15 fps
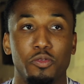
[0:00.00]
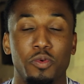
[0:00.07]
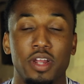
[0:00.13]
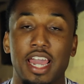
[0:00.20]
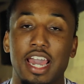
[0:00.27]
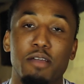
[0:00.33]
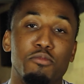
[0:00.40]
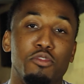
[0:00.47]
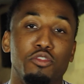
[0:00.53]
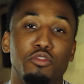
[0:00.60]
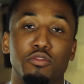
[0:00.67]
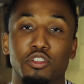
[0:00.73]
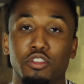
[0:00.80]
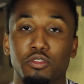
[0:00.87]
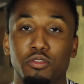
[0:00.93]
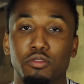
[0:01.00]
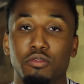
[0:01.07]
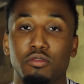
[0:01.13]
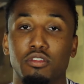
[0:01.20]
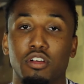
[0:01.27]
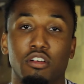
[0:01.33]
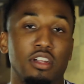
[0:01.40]
we had moved to
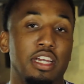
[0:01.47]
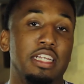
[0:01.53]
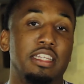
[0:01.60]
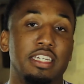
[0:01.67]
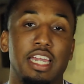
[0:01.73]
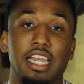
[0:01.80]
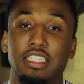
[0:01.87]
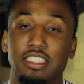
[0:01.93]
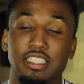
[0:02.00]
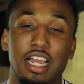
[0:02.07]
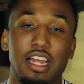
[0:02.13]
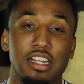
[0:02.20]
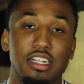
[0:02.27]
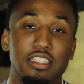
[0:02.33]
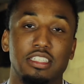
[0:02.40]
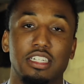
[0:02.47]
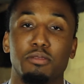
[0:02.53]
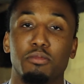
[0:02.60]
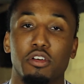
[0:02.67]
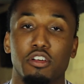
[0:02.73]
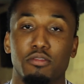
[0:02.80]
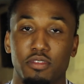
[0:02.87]
Olathe, Kansas, kind of the
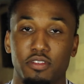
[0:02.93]
suburb